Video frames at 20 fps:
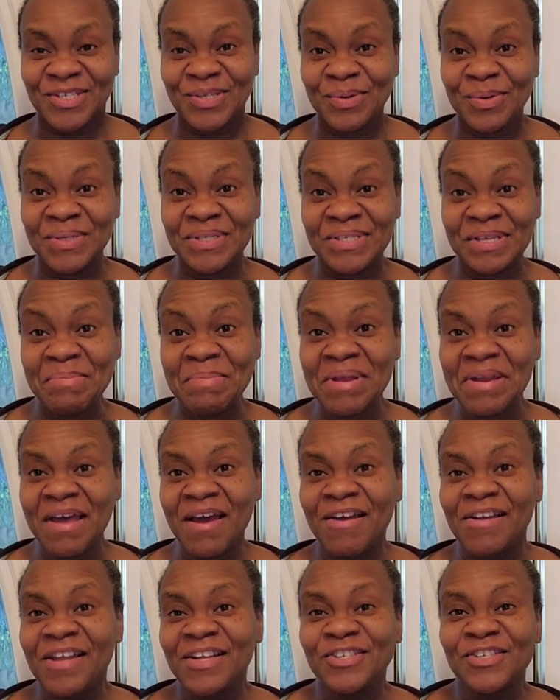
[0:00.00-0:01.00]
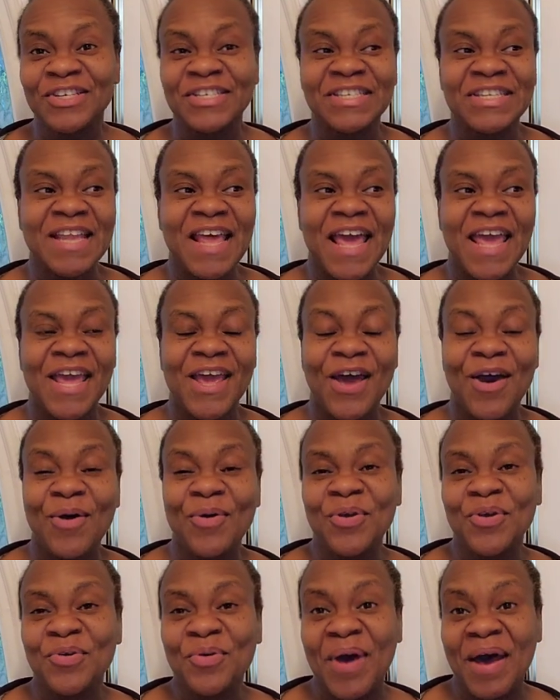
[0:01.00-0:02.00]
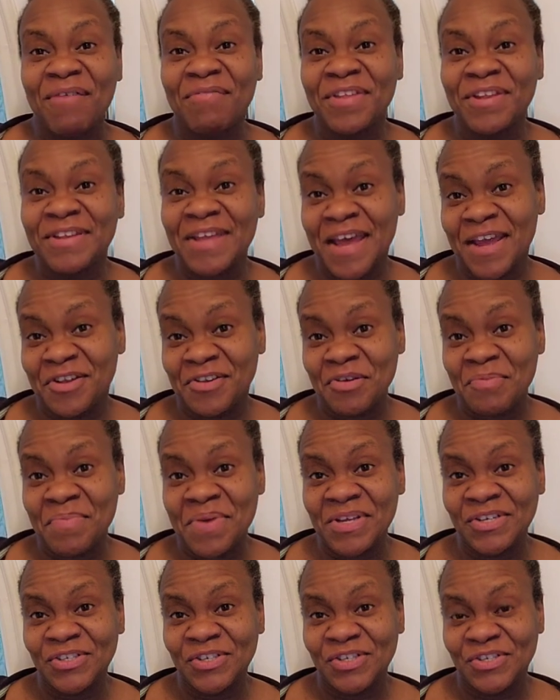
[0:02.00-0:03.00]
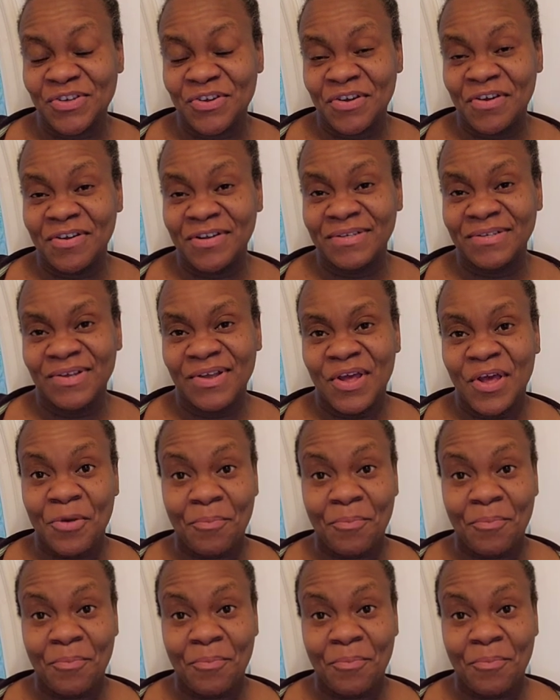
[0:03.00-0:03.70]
So similarly, just like how you have the diatomaceous earth,